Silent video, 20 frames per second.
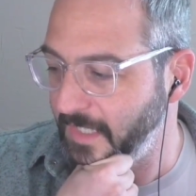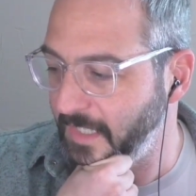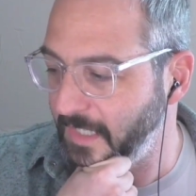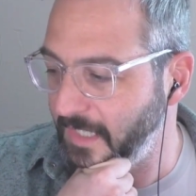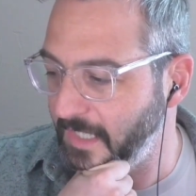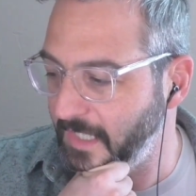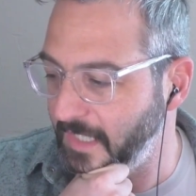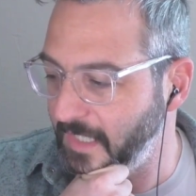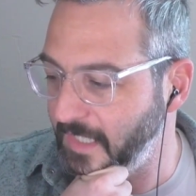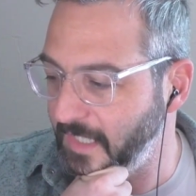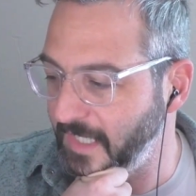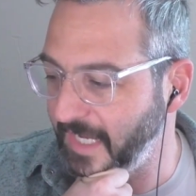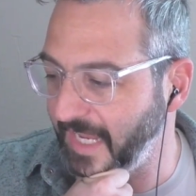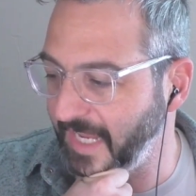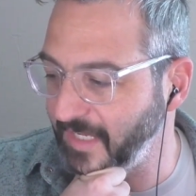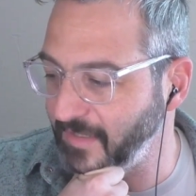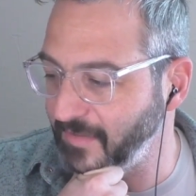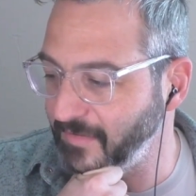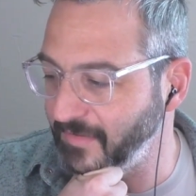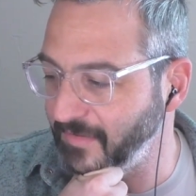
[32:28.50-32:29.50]

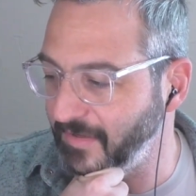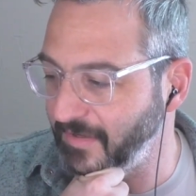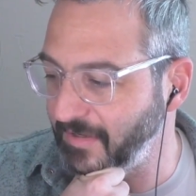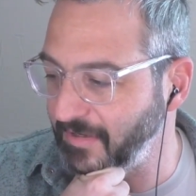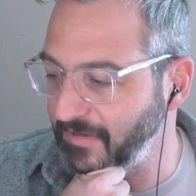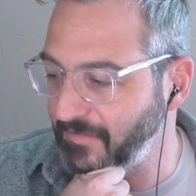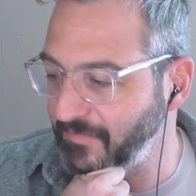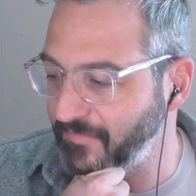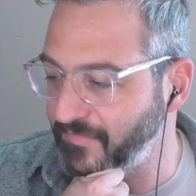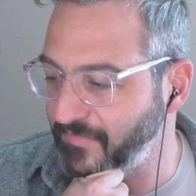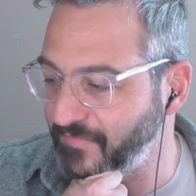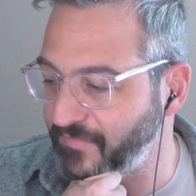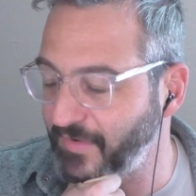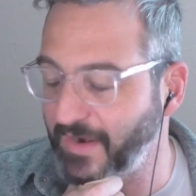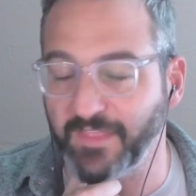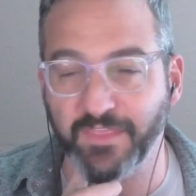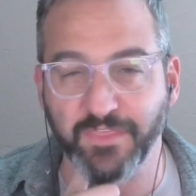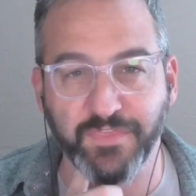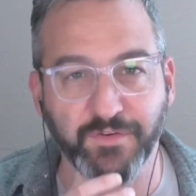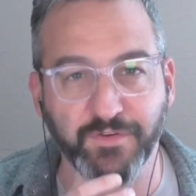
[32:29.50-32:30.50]
Friday
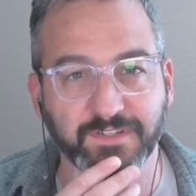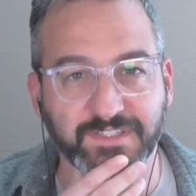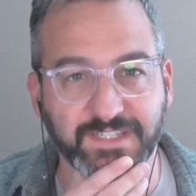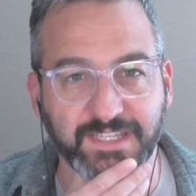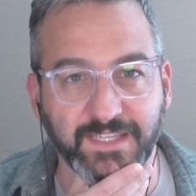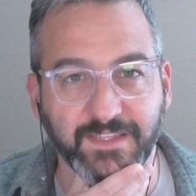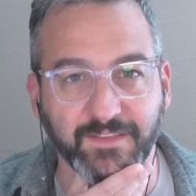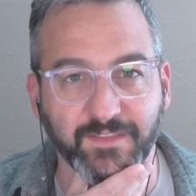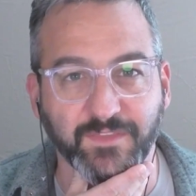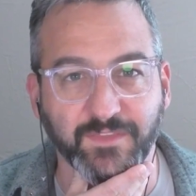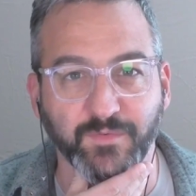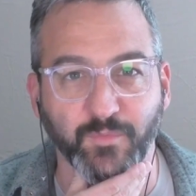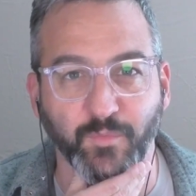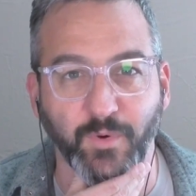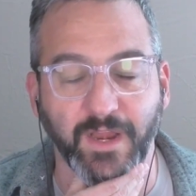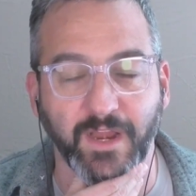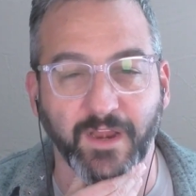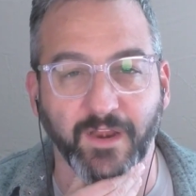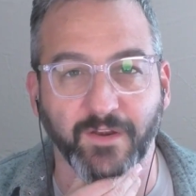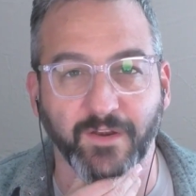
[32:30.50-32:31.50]
the 13th
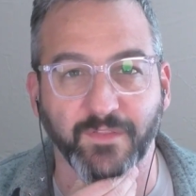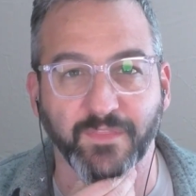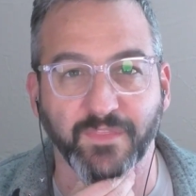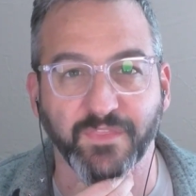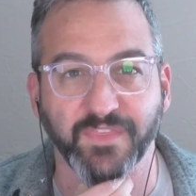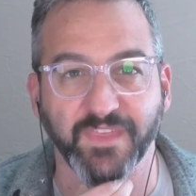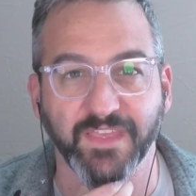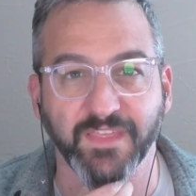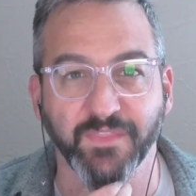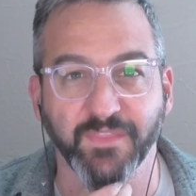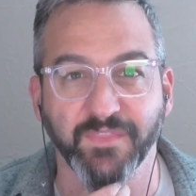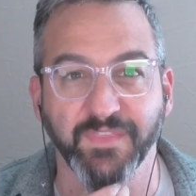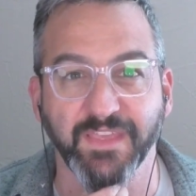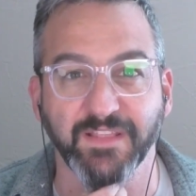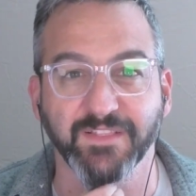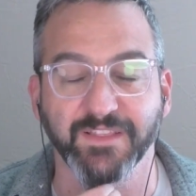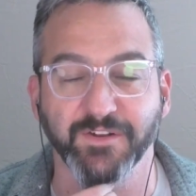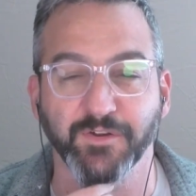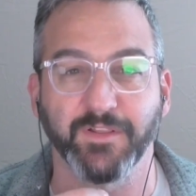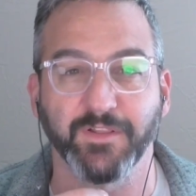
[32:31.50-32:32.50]
where they
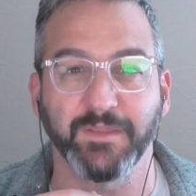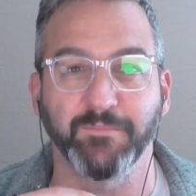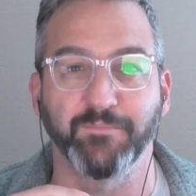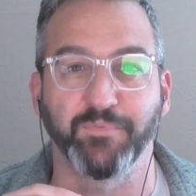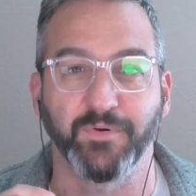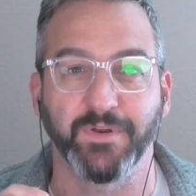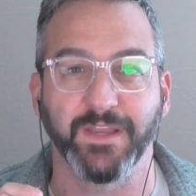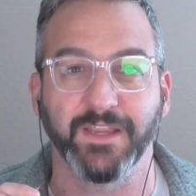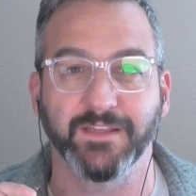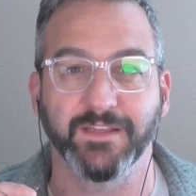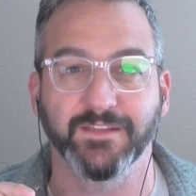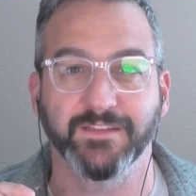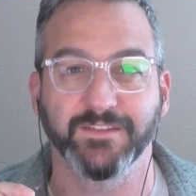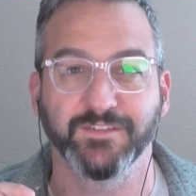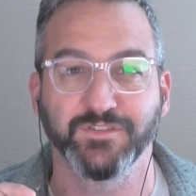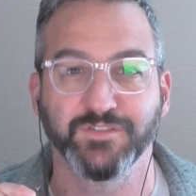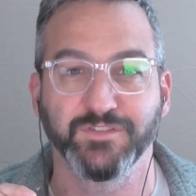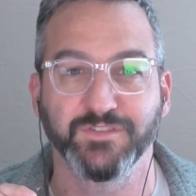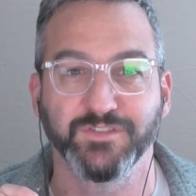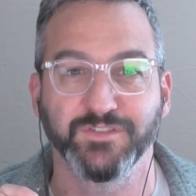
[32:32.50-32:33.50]
literally bring
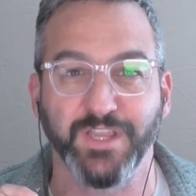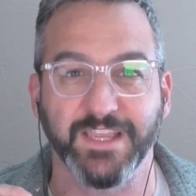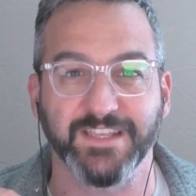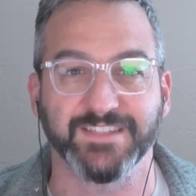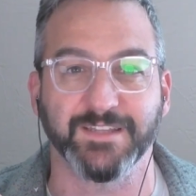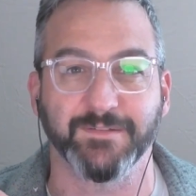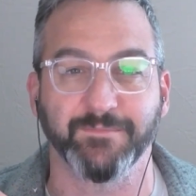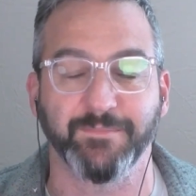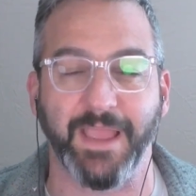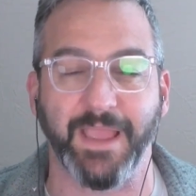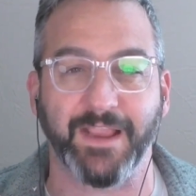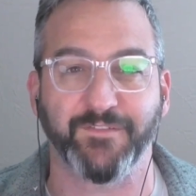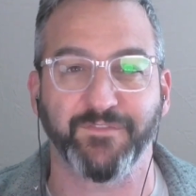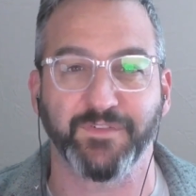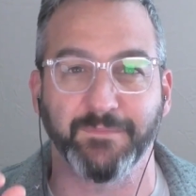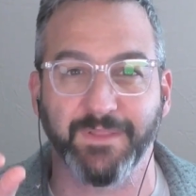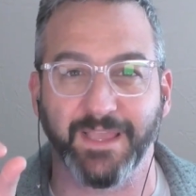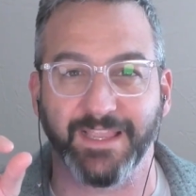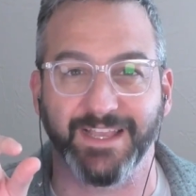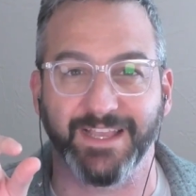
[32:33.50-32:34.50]
Jason back
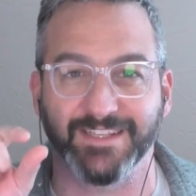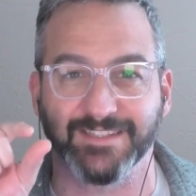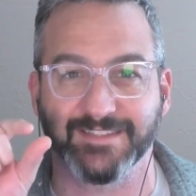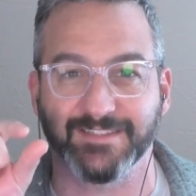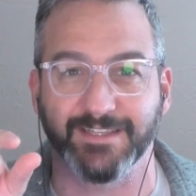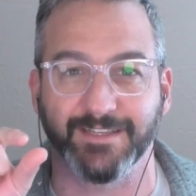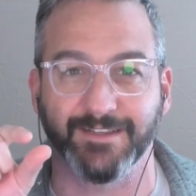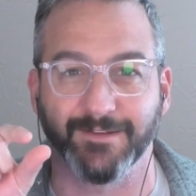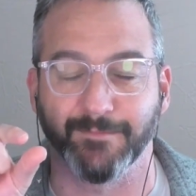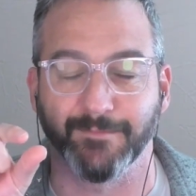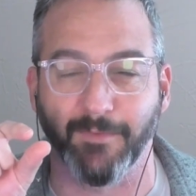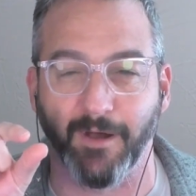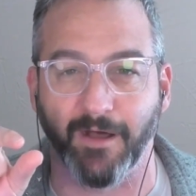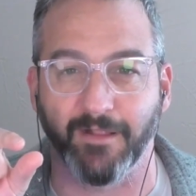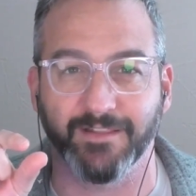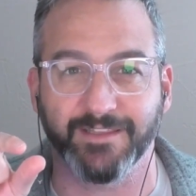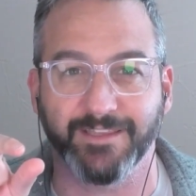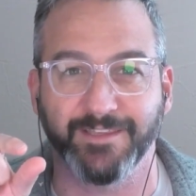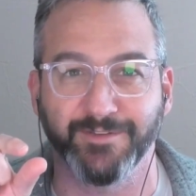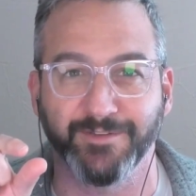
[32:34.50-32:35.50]
from like a single
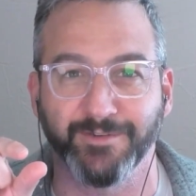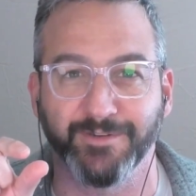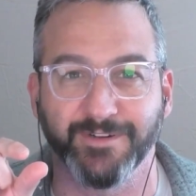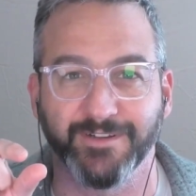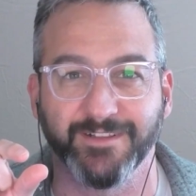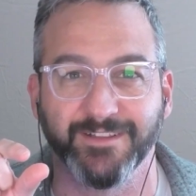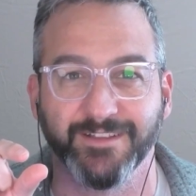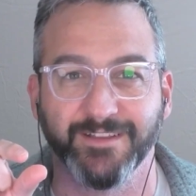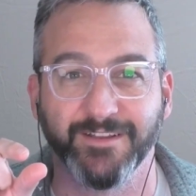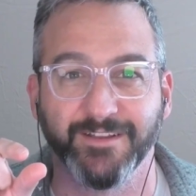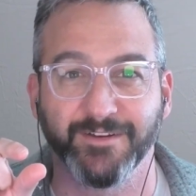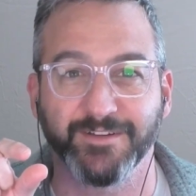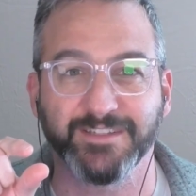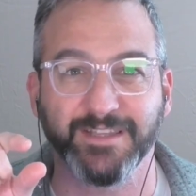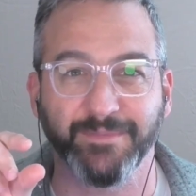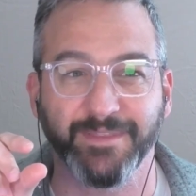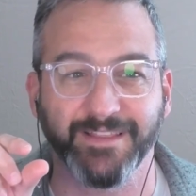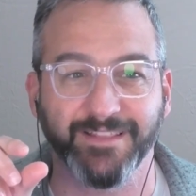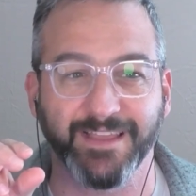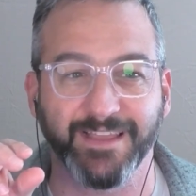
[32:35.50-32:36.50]
molecule or
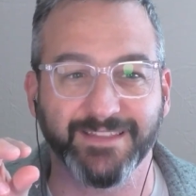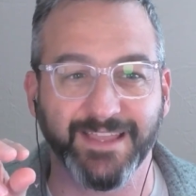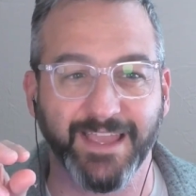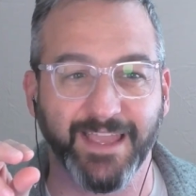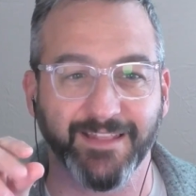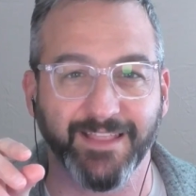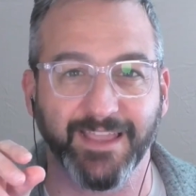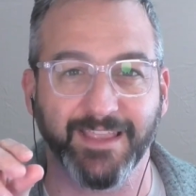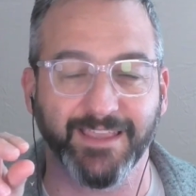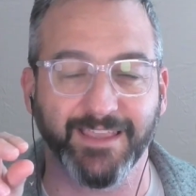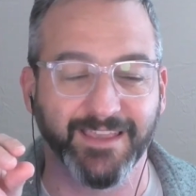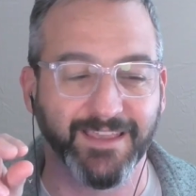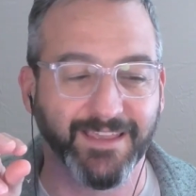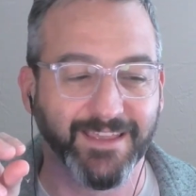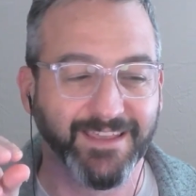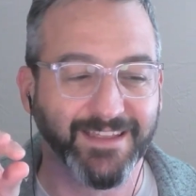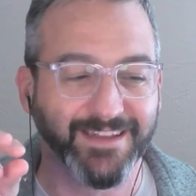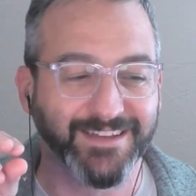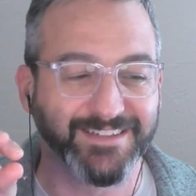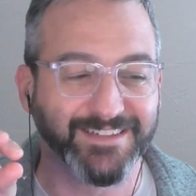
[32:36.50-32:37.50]
something like that? Like,
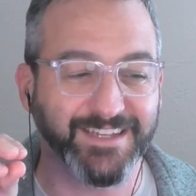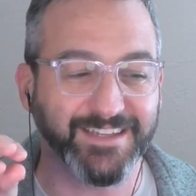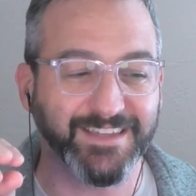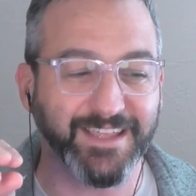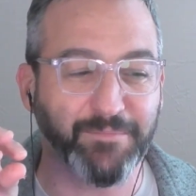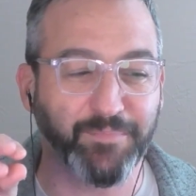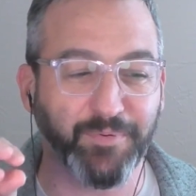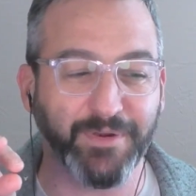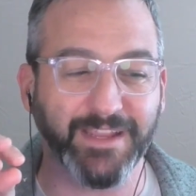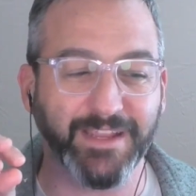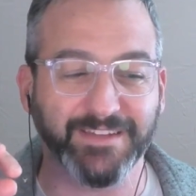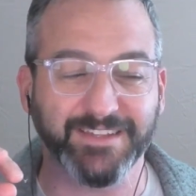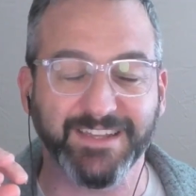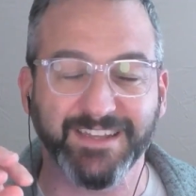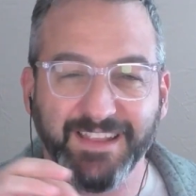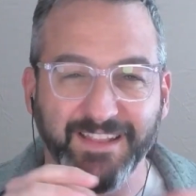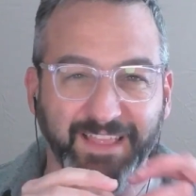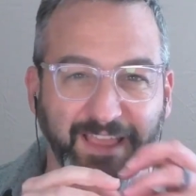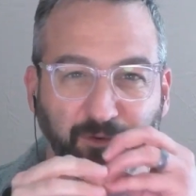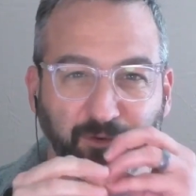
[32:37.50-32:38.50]
didn't
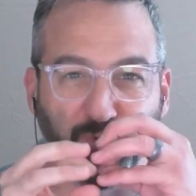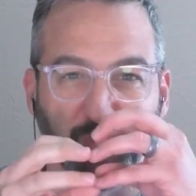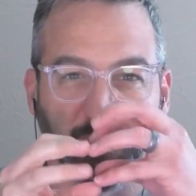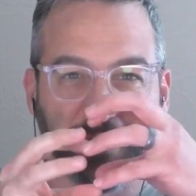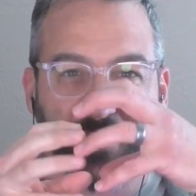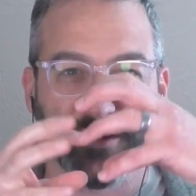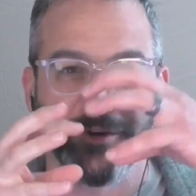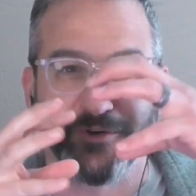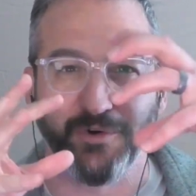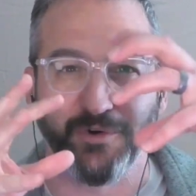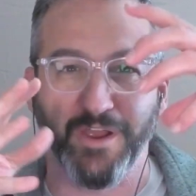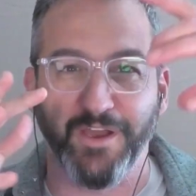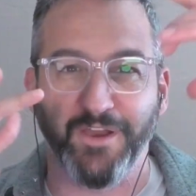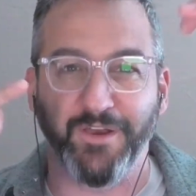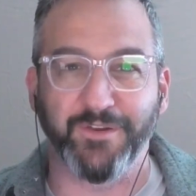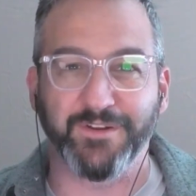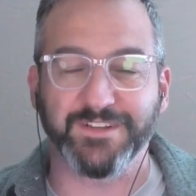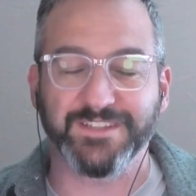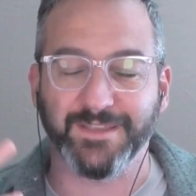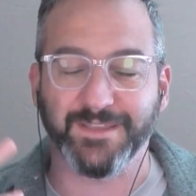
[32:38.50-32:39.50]
they like
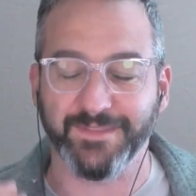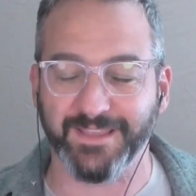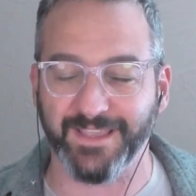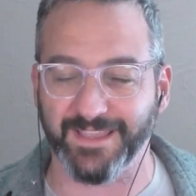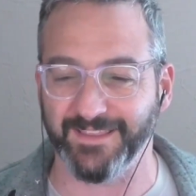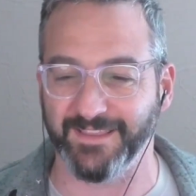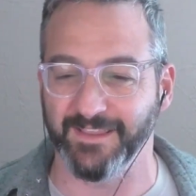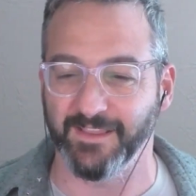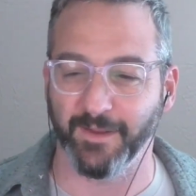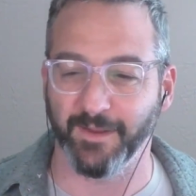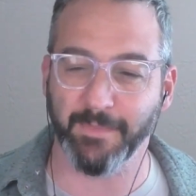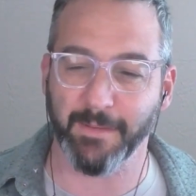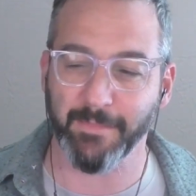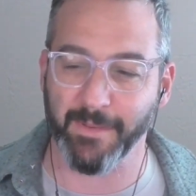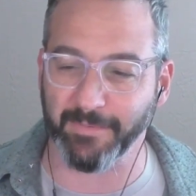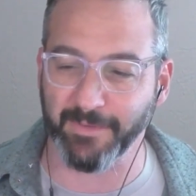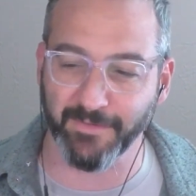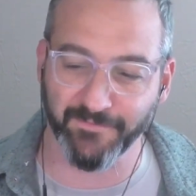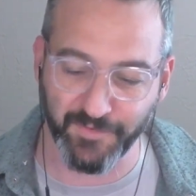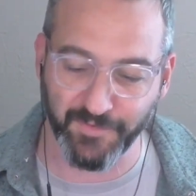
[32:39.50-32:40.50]
regrow or something? Maybe
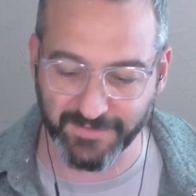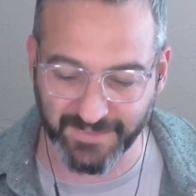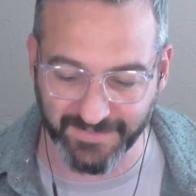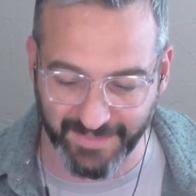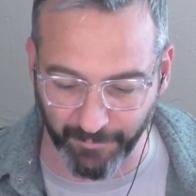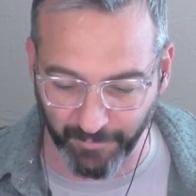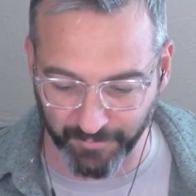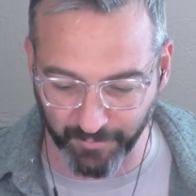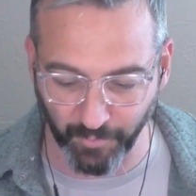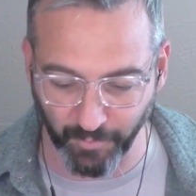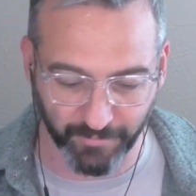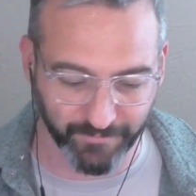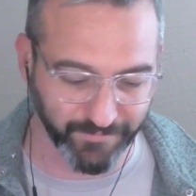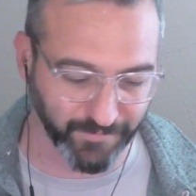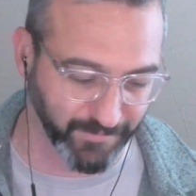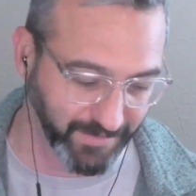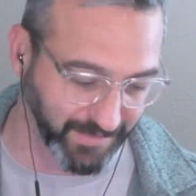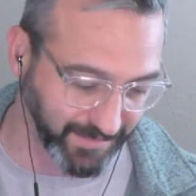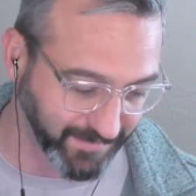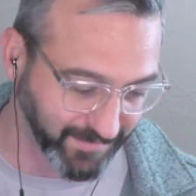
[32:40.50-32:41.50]
I'm confusing that with
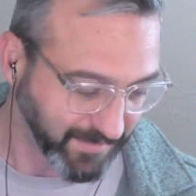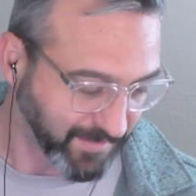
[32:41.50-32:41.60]
Wolverine.